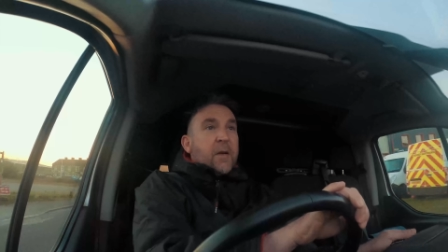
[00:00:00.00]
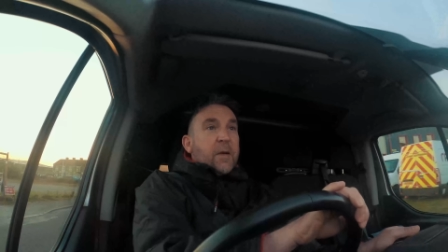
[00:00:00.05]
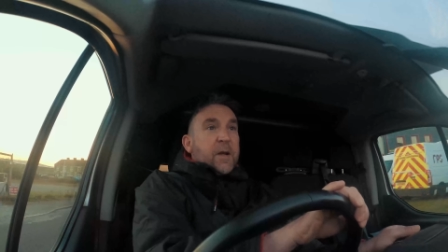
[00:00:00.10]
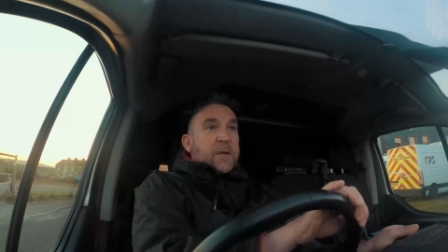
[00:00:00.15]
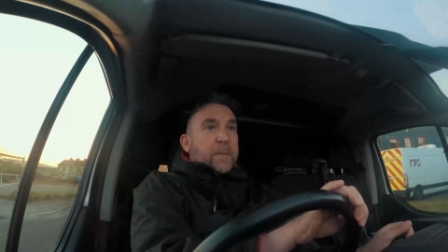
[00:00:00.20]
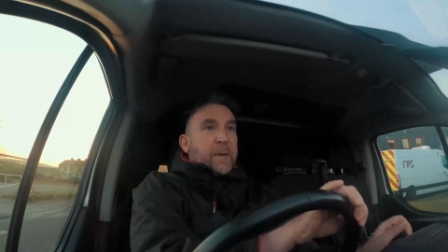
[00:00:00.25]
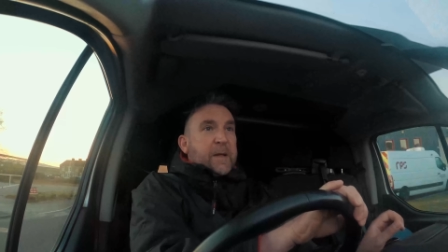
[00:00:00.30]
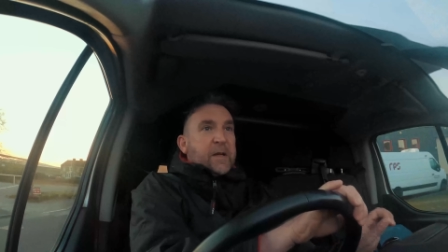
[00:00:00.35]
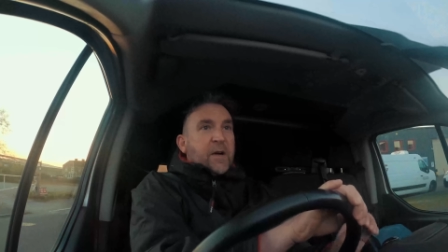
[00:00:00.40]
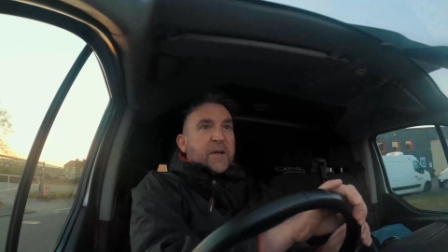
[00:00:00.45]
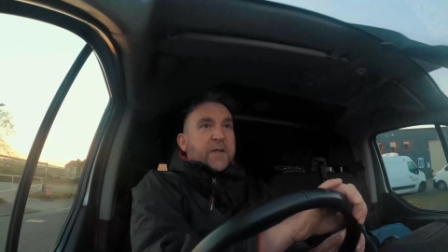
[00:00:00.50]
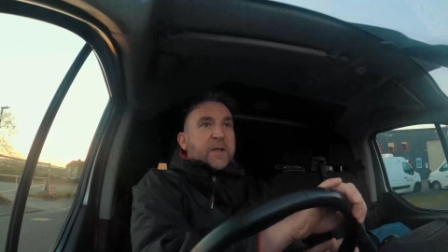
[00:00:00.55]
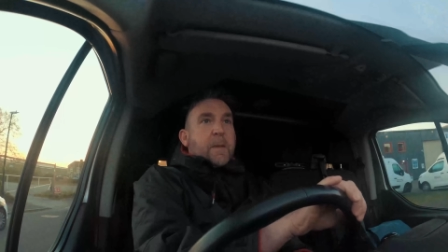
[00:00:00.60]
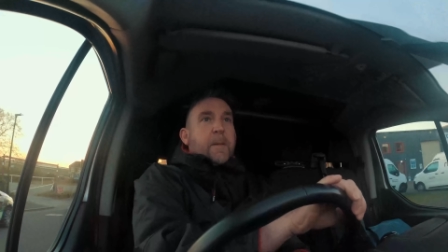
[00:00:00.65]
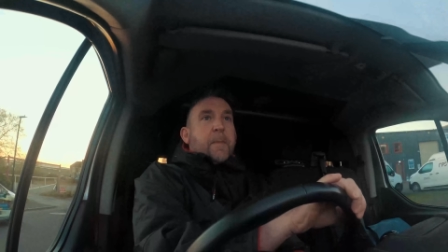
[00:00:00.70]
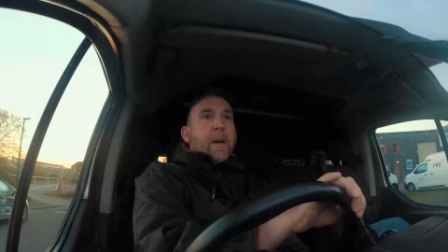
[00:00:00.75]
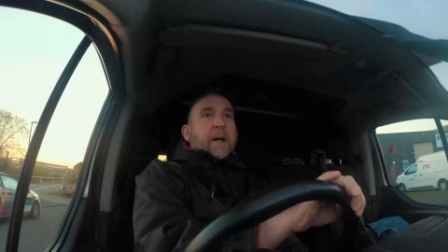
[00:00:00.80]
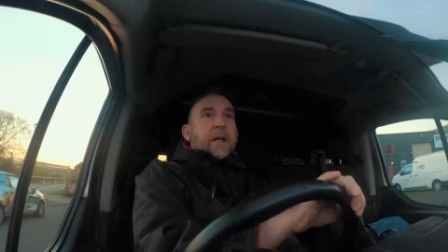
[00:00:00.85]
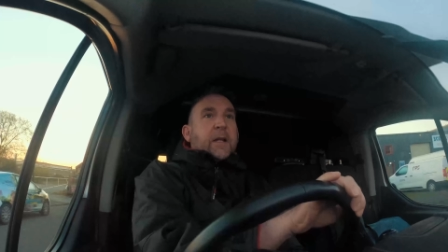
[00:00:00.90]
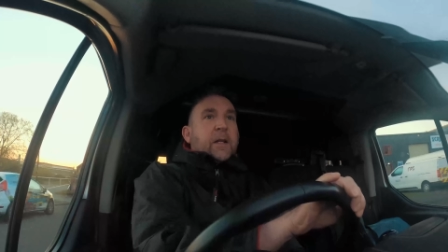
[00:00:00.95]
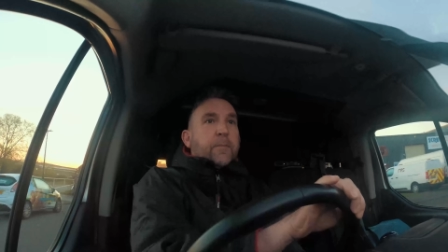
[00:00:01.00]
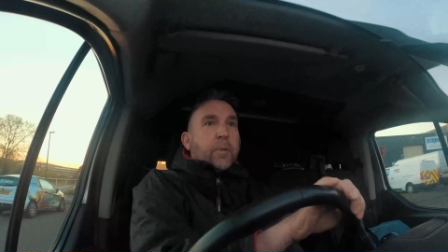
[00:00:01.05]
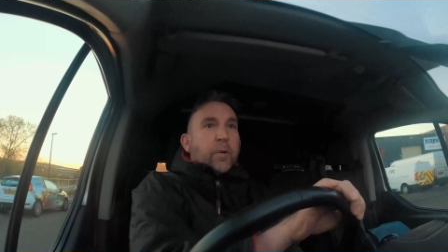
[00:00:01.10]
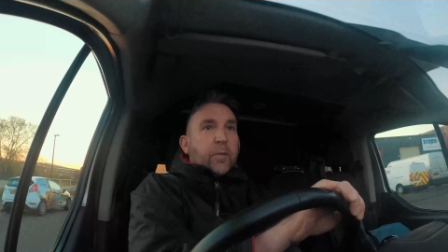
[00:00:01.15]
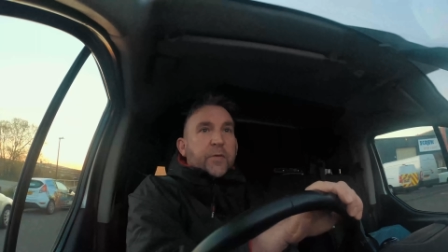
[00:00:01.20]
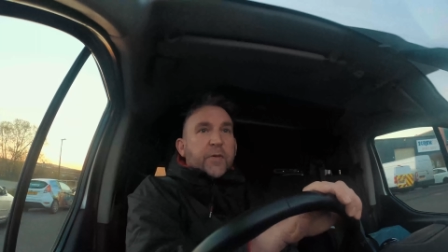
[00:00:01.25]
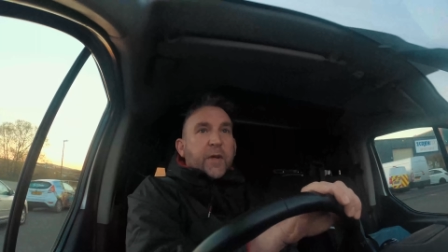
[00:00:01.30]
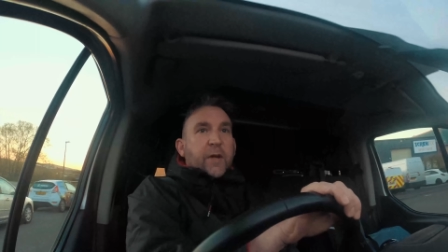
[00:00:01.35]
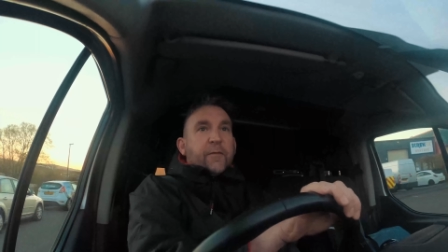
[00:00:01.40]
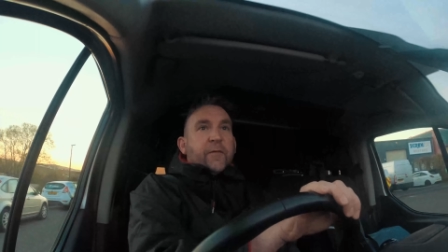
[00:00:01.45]
It's been nice to be back in the
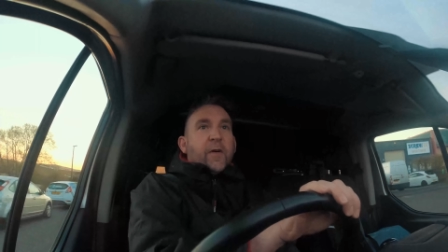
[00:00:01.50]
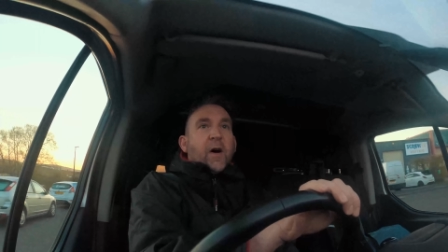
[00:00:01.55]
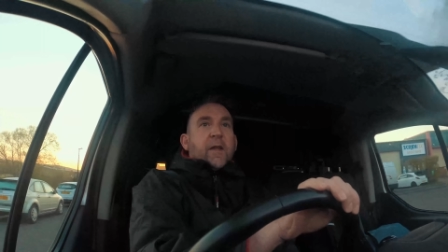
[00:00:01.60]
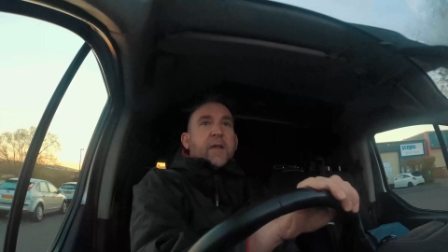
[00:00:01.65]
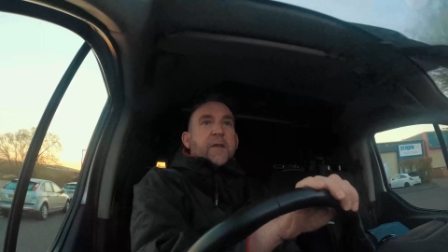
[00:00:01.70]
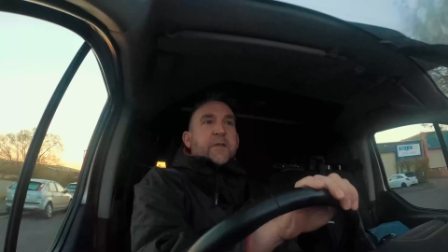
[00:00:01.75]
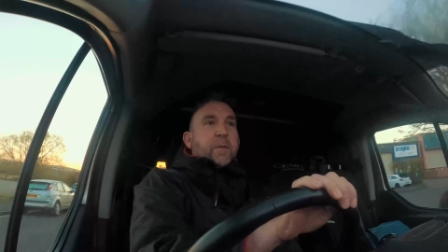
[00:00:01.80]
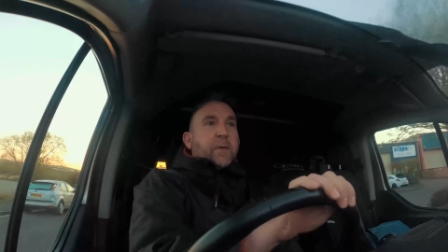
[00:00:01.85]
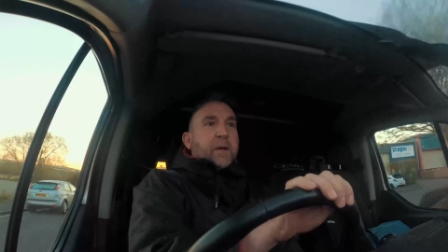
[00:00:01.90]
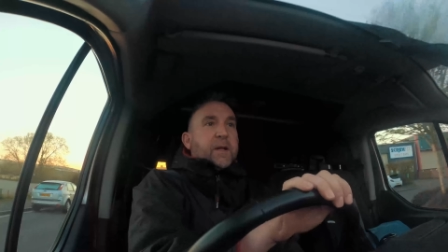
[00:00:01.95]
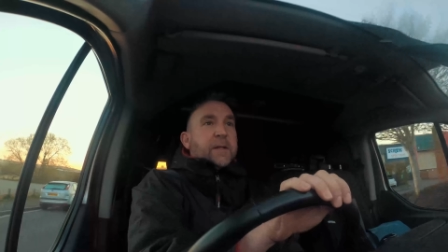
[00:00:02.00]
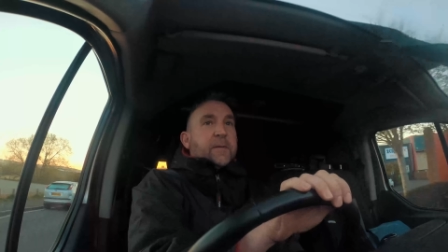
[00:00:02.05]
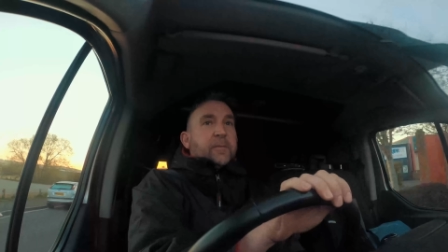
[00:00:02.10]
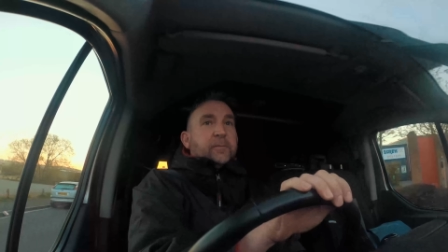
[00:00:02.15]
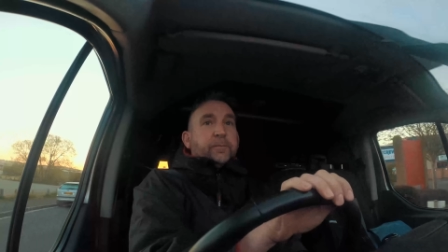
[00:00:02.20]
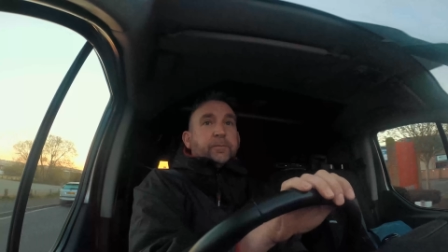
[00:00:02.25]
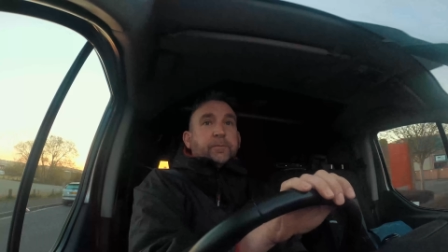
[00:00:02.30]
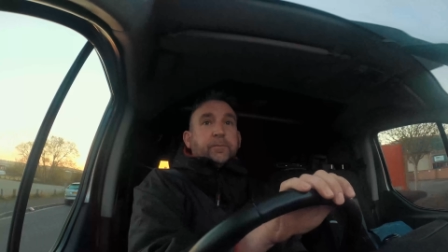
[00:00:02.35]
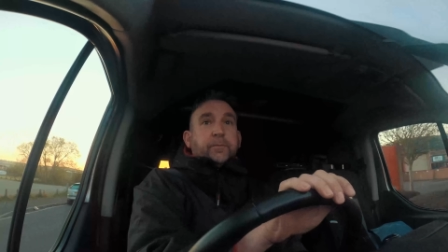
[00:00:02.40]
pool so far this week.